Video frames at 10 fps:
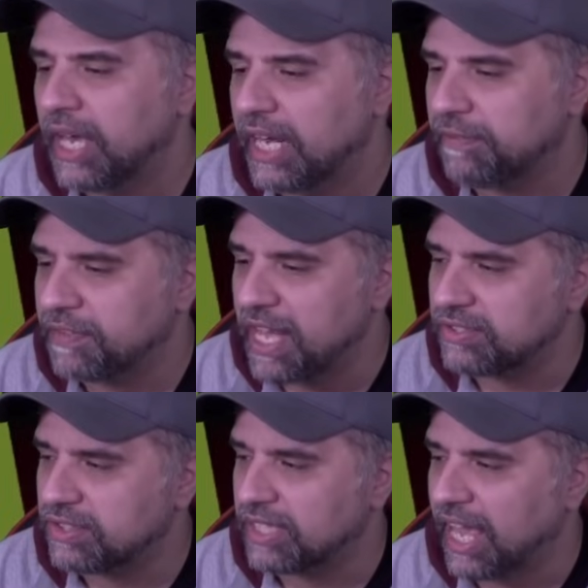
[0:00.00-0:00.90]
And if
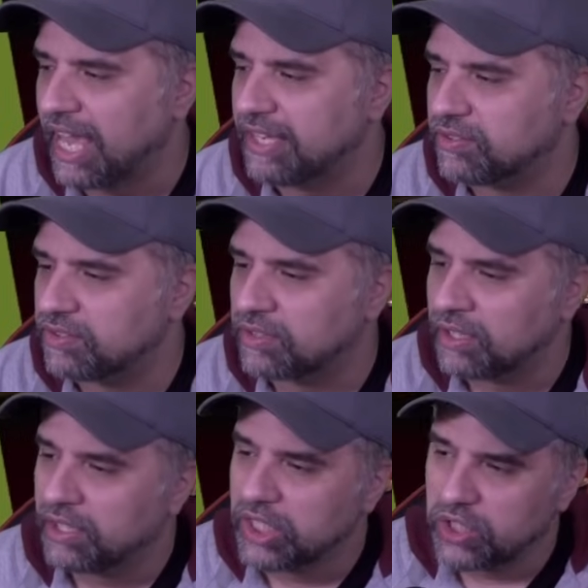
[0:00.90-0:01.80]
that's the case,
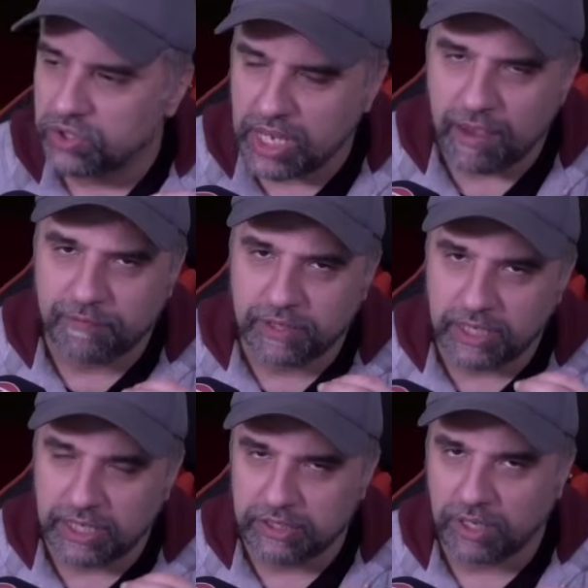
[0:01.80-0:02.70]
you
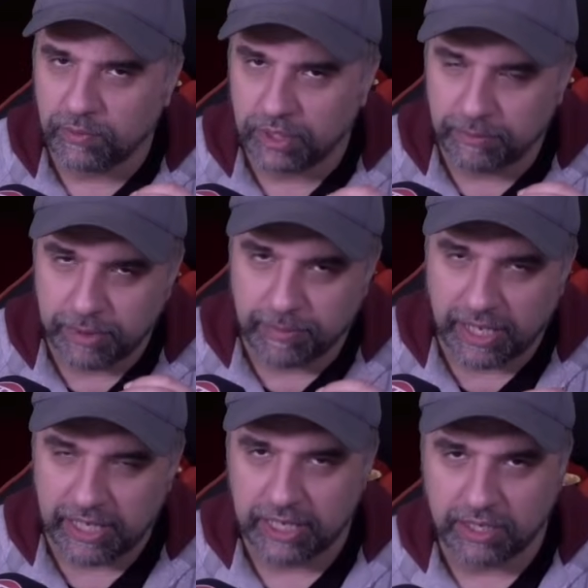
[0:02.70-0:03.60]
definitely don't want to be
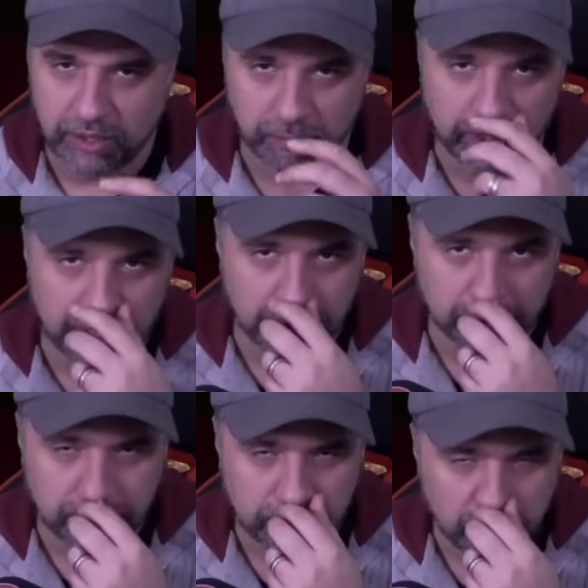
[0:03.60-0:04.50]
playing Nico
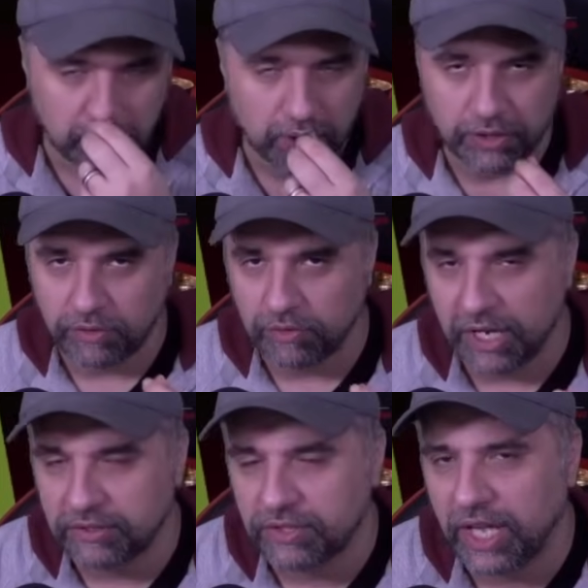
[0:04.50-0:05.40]
Williams on the
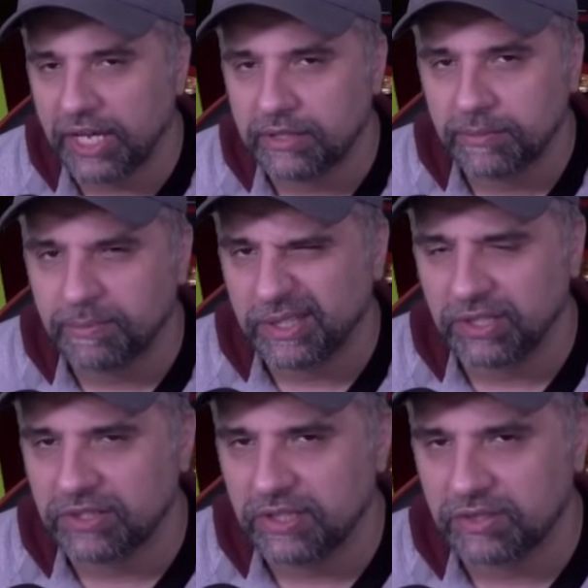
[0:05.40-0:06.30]
right side
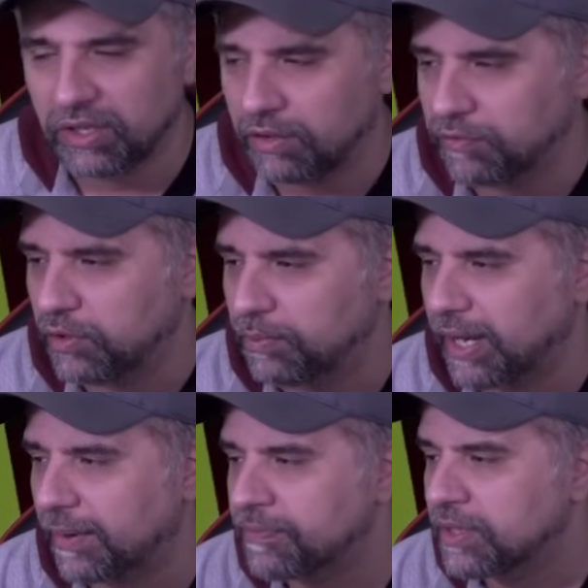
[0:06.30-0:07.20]
because he's not a
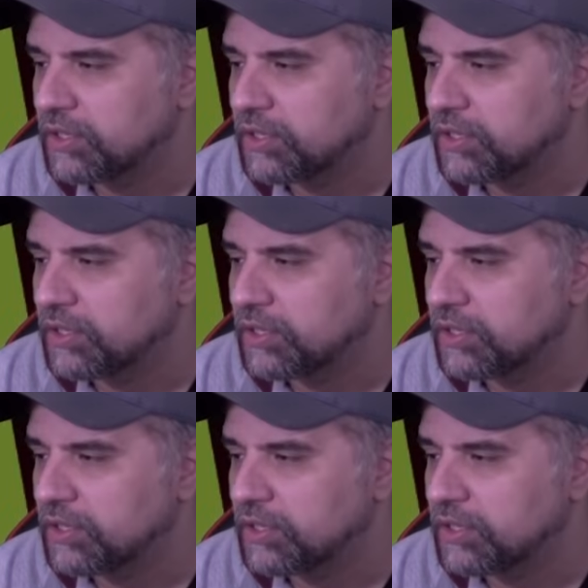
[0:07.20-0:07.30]
fullback.